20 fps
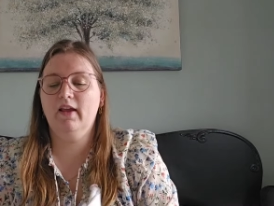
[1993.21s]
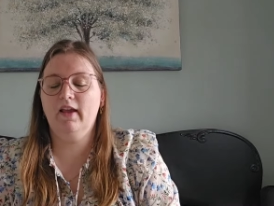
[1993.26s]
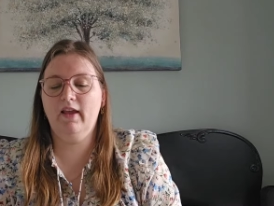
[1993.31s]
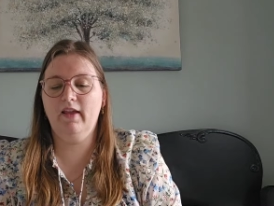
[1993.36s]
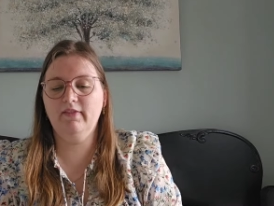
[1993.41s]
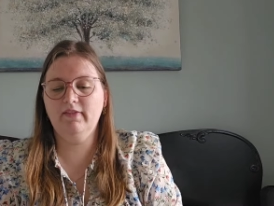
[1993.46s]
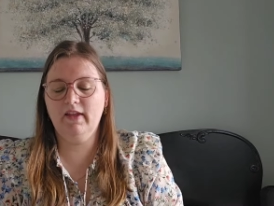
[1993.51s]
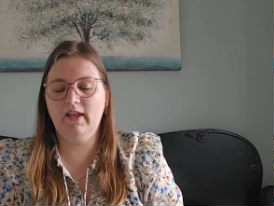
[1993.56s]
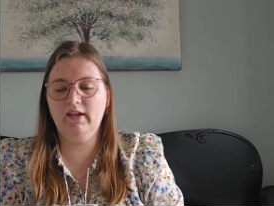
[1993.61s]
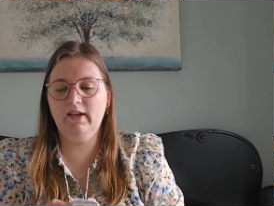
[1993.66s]

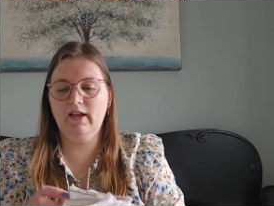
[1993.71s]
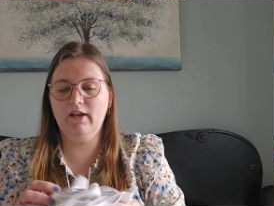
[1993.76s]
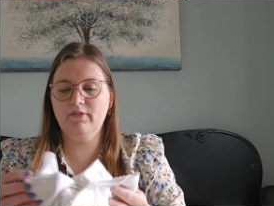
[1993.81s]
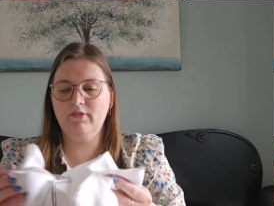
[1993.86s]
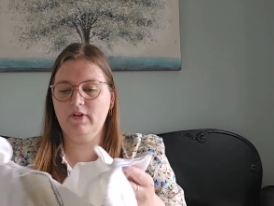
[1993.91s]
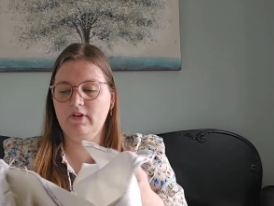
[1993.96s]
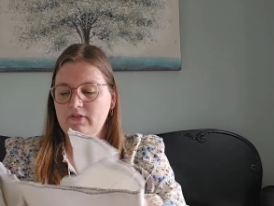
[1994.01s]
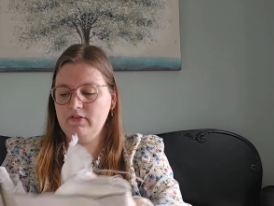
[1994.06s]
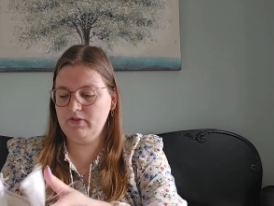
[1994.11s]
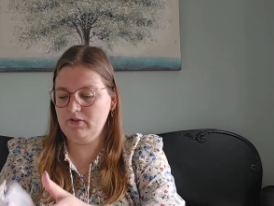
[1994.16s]
And then I
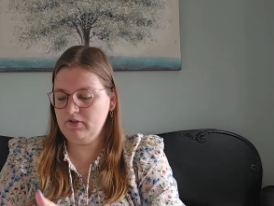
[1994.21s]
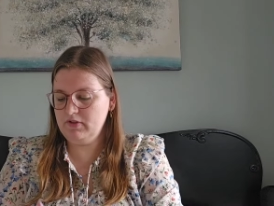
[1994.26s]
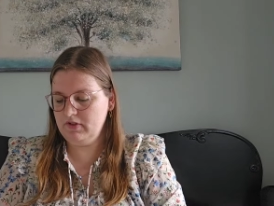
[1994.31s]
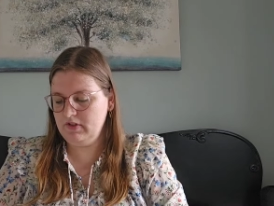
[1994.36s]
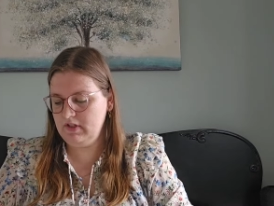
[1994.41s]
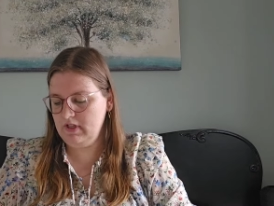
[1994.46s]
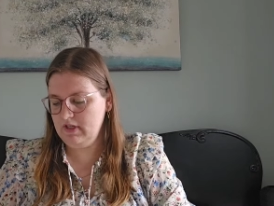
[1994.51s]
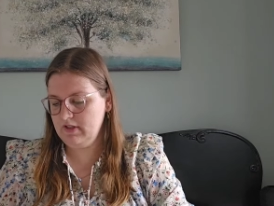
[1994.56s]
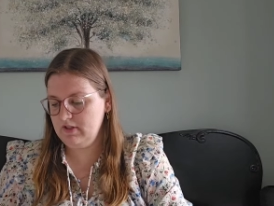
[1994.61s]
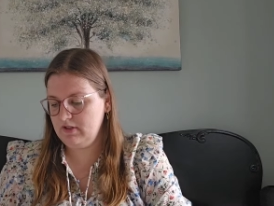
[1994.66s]
want to
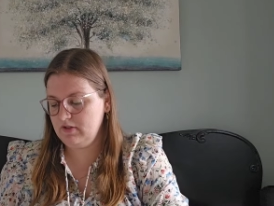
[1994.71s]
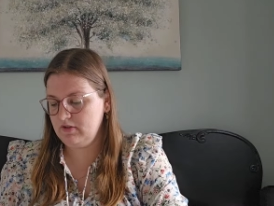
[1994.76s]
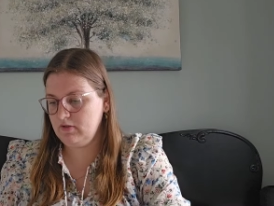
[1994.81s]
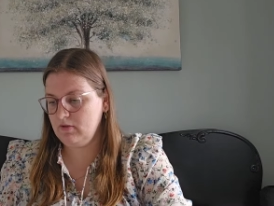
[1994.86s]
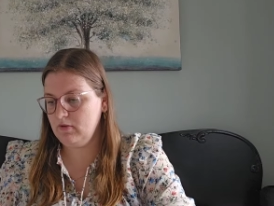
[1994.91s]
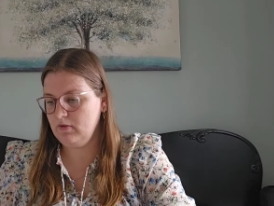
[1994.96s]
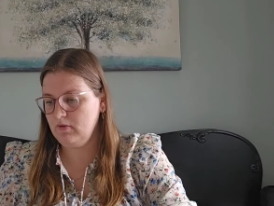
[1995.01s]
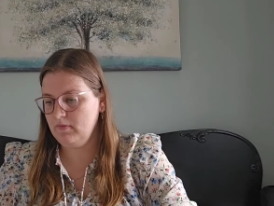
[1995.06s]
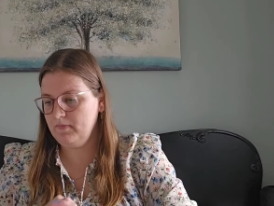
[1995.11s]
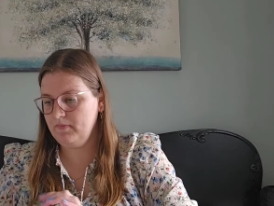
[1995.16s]
stitch
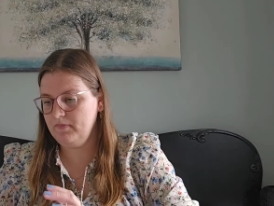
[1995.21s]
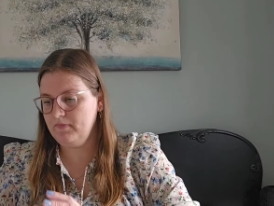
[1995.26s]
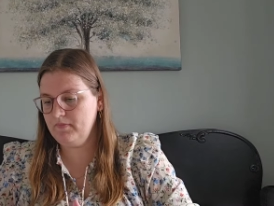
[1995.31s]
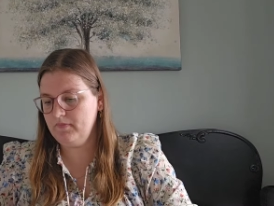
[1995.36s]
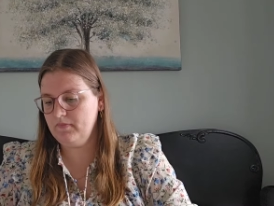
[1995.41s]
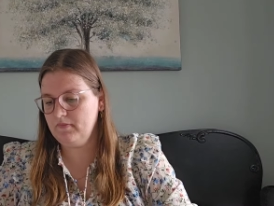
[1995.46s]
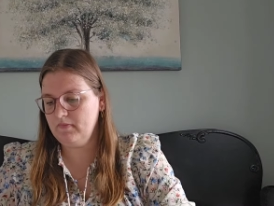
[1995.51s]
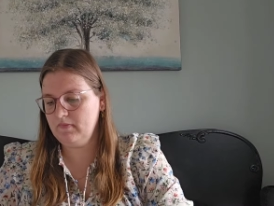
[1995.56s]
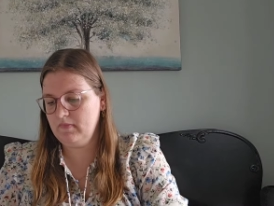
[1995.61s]
on